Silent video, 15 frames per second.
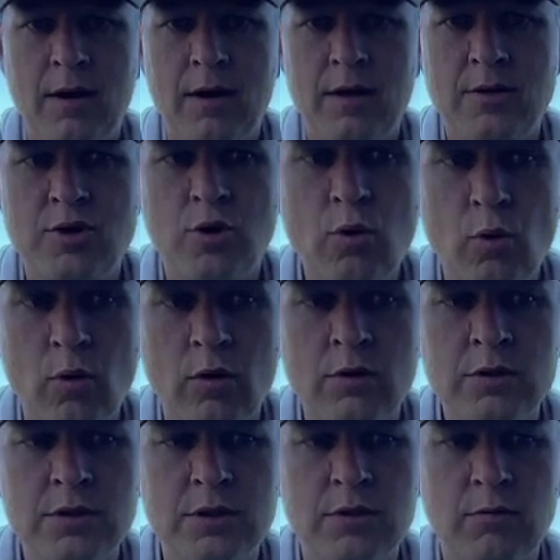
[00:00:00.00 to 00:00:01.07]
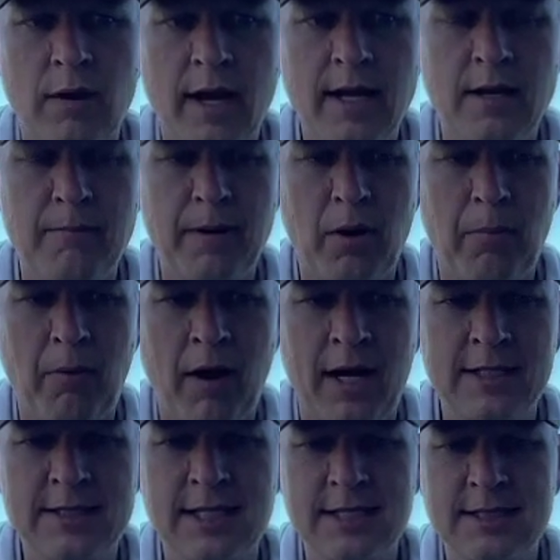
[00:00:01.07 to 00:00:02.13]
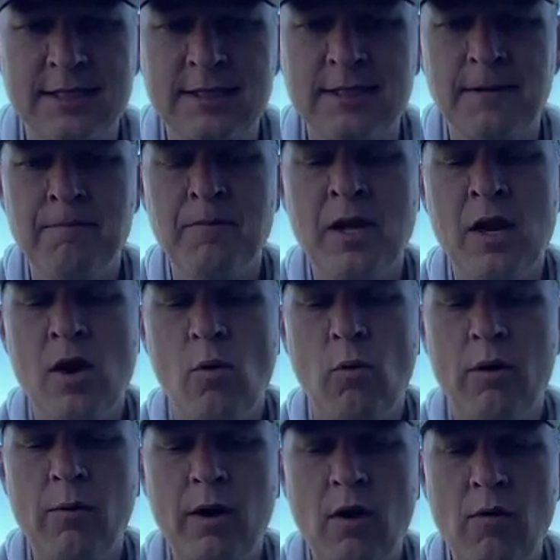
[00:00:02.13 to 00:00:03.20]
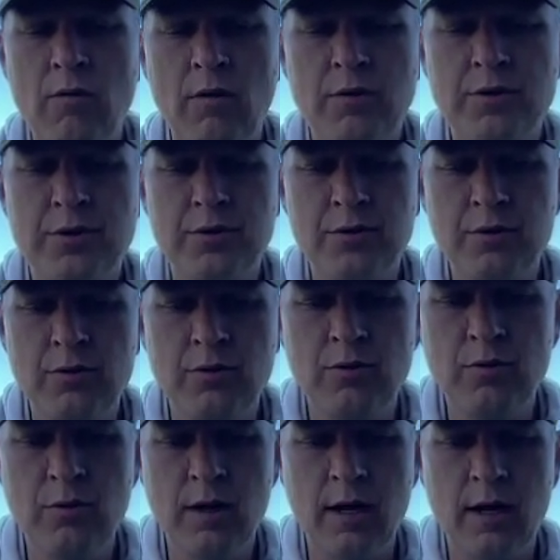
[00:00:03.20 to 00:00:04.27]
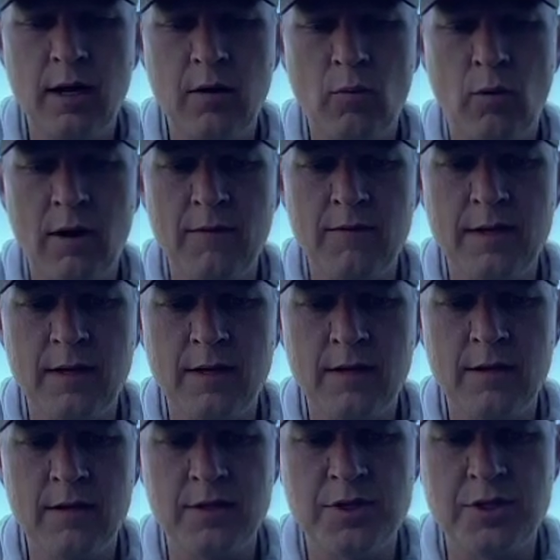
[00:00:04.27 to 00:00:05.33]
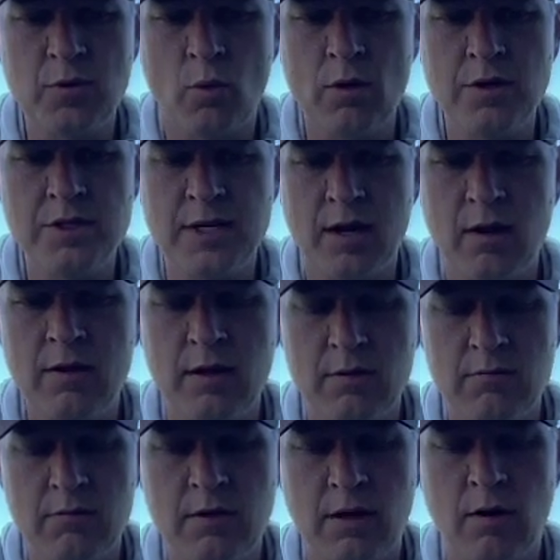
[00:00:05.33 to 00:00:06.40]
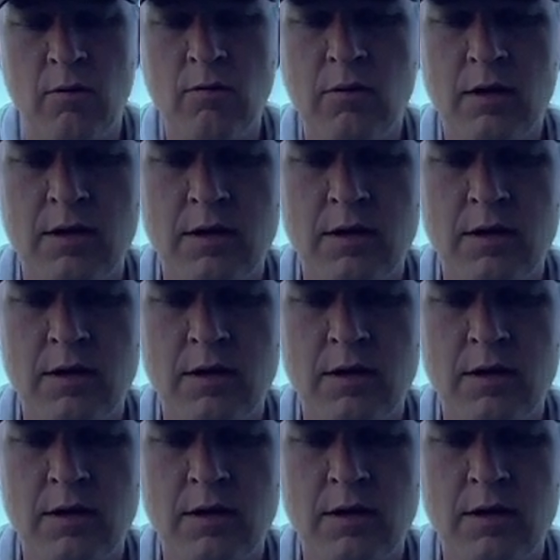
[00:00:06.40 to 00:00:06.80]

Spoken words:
tools, right, and better processes. We went over to one of the stores there that, you know,